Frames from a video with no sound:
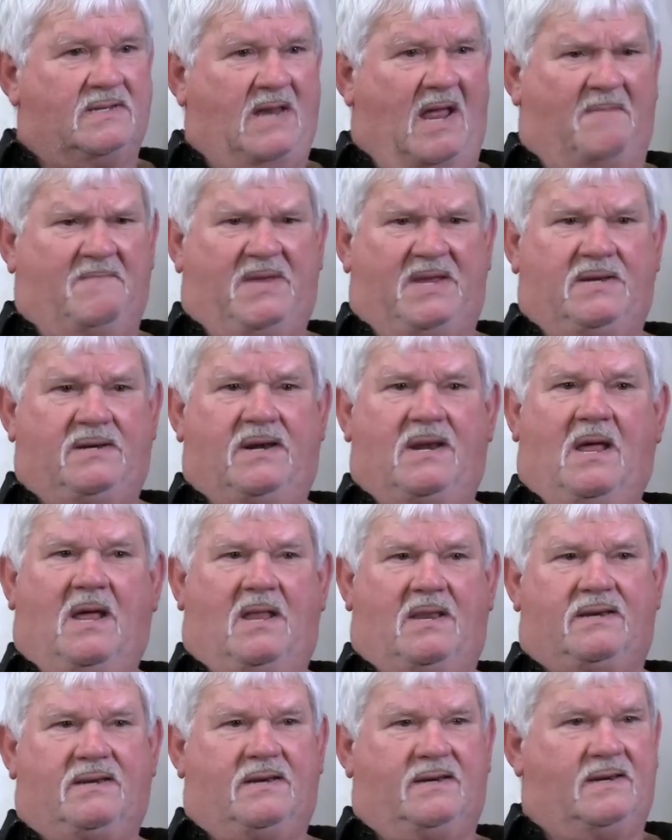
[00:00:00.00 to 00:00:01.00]
I mean,
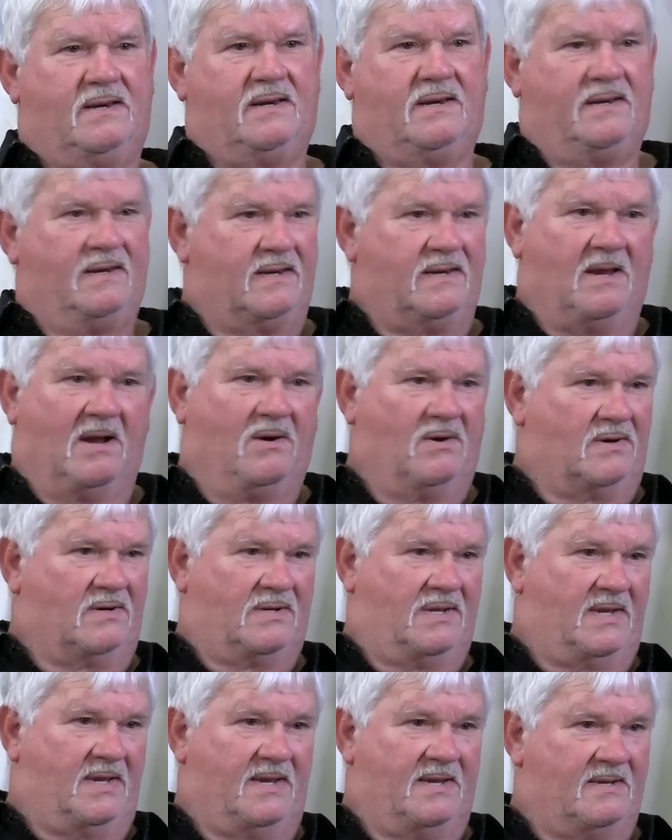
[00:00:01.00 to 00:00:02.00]
not
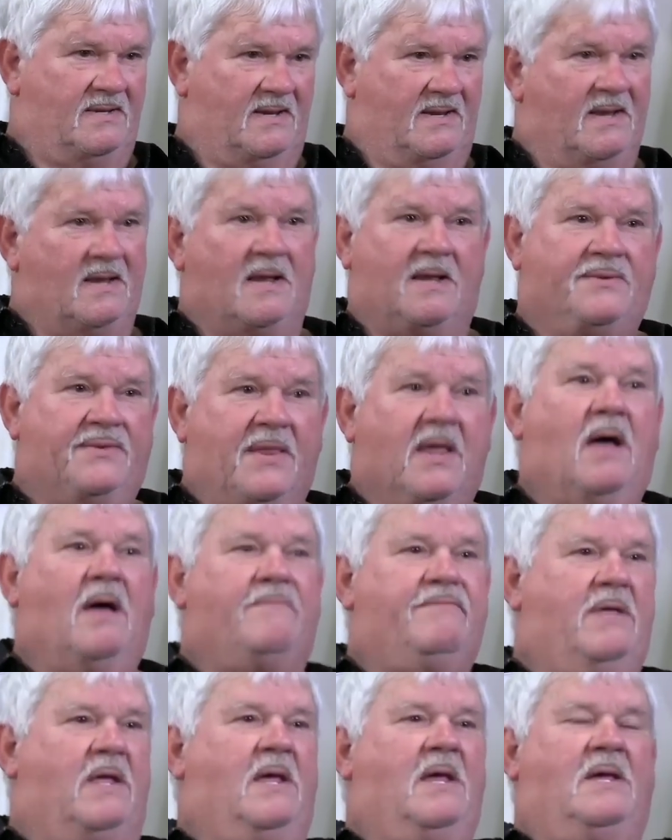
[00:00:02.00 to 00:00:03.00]
hardly
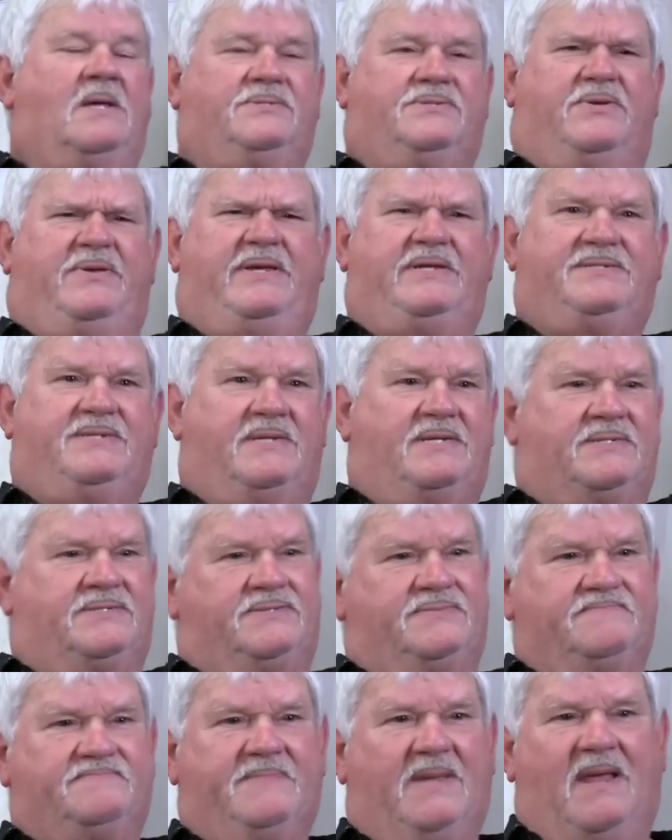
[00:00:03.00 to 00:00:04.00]
enough. So he
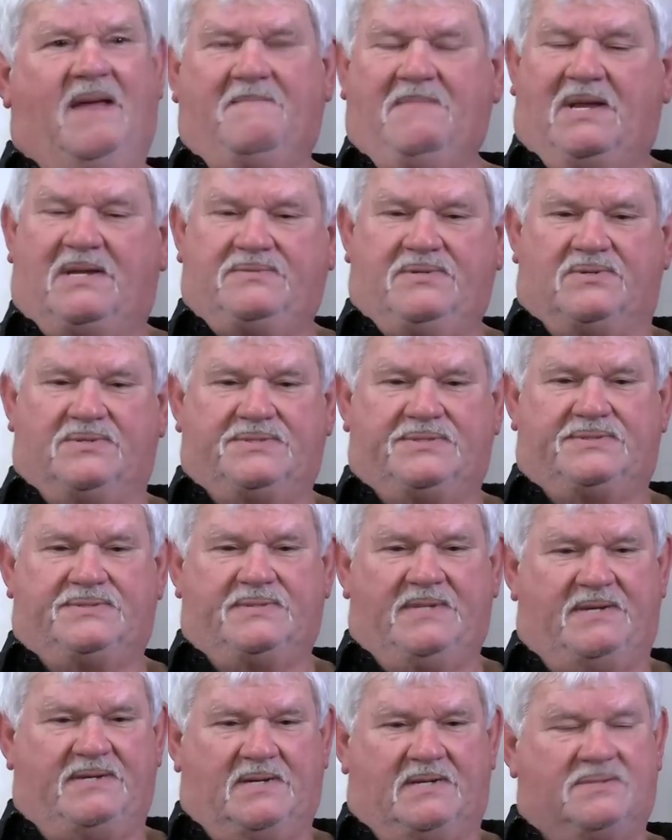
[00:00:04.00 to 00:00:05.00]
says, I'm not doing,
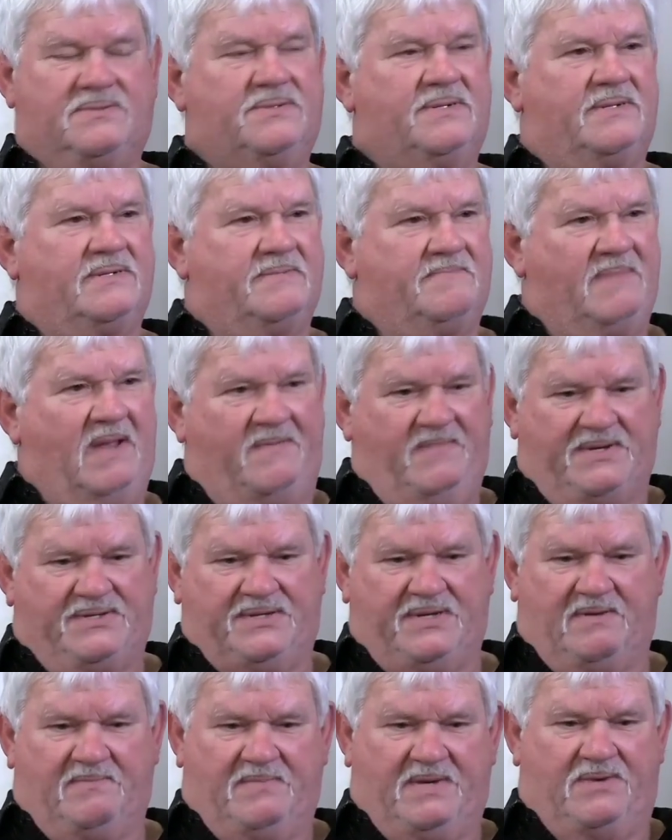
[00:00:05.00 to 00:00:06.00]
you know, maybe
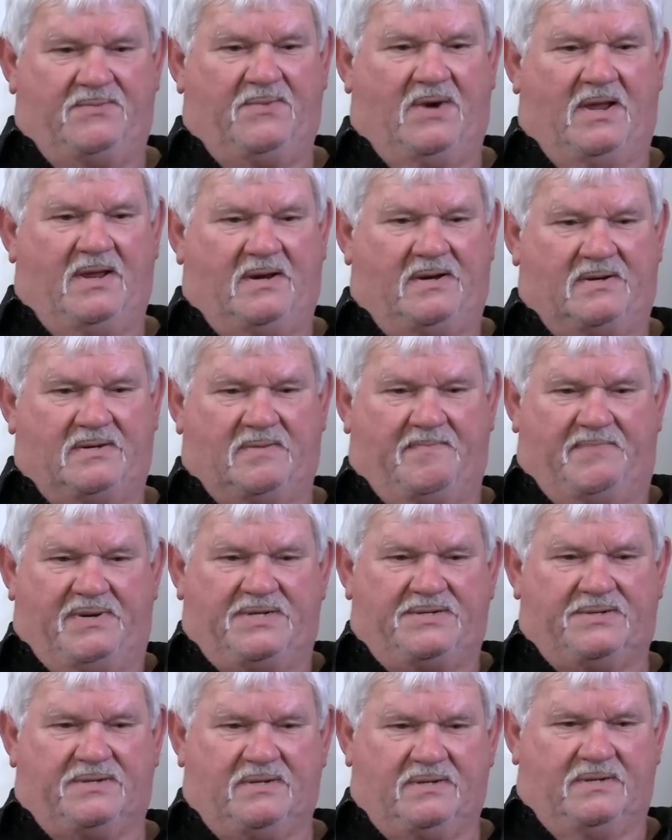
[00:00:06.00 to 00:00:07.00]
something ain't right here. The
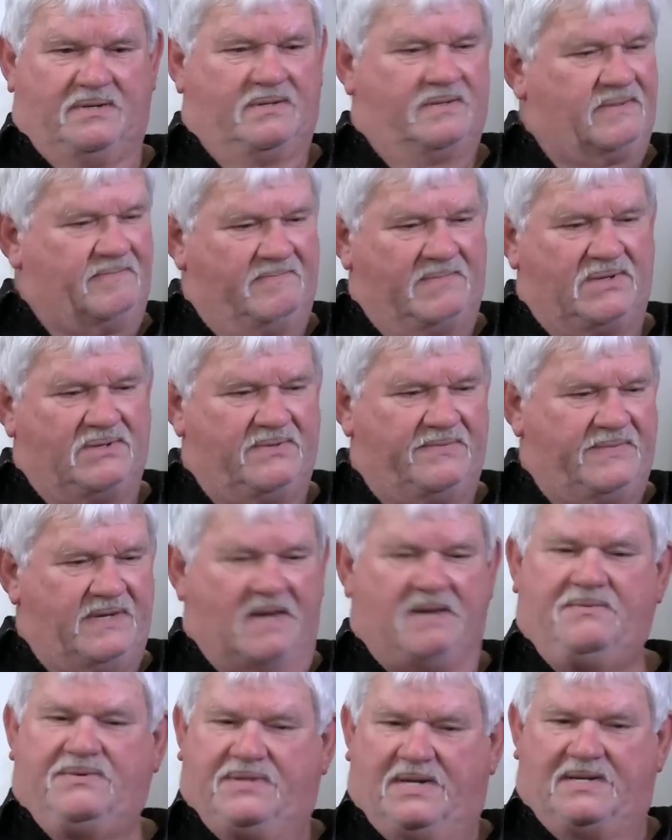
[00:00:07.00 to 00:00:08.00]
piston's moving,
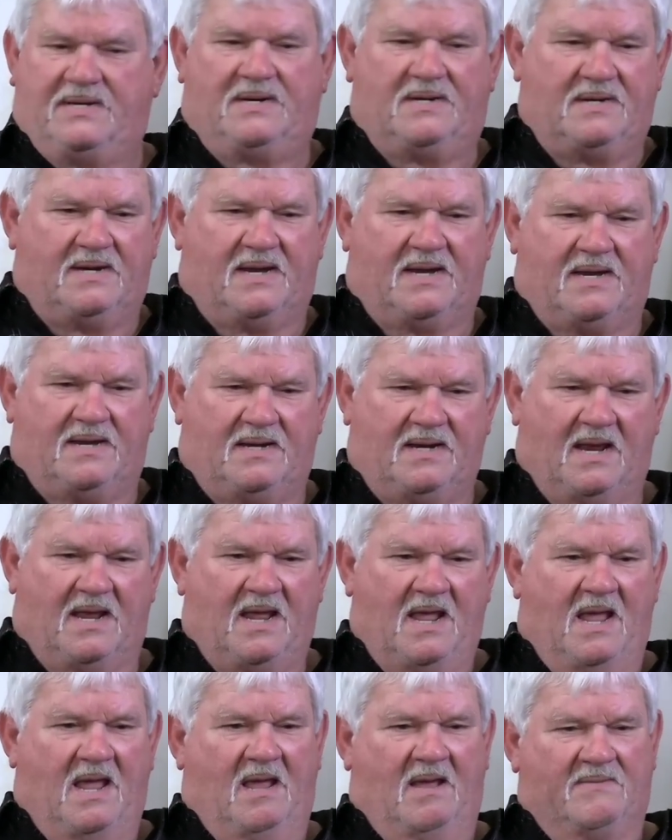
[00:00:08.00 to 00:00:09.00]
he did it again.
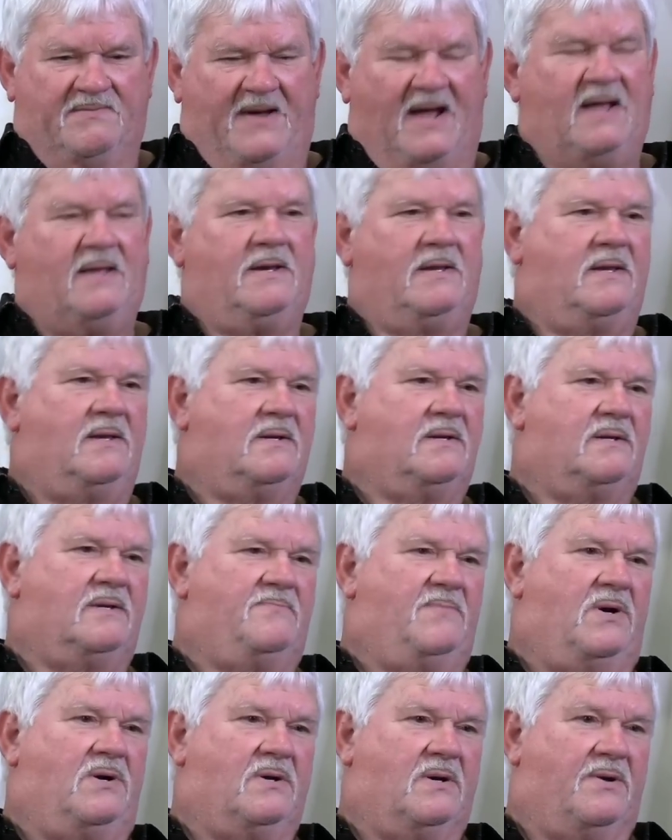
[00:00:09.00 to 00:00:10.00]
Finally, here
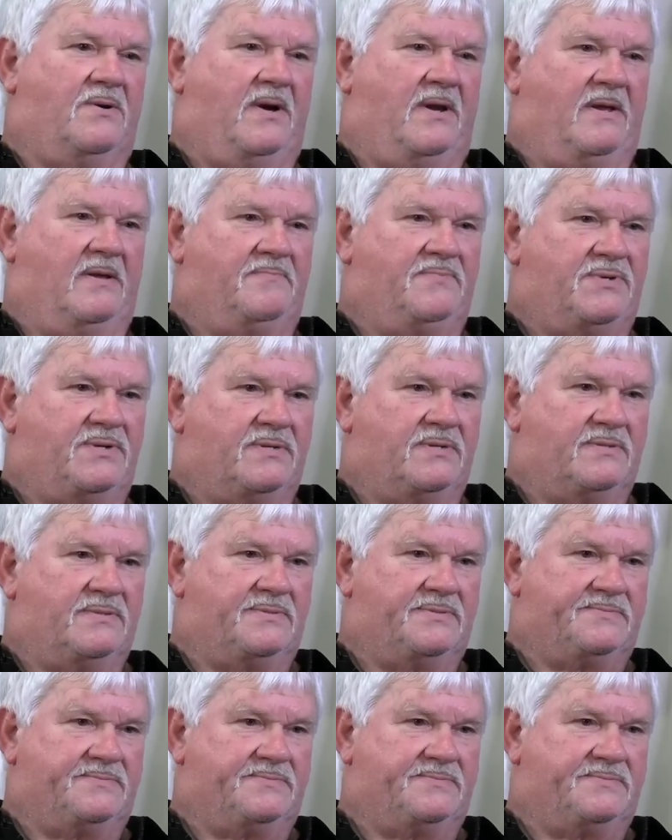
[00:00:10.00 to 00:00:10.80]
come Art Krabs.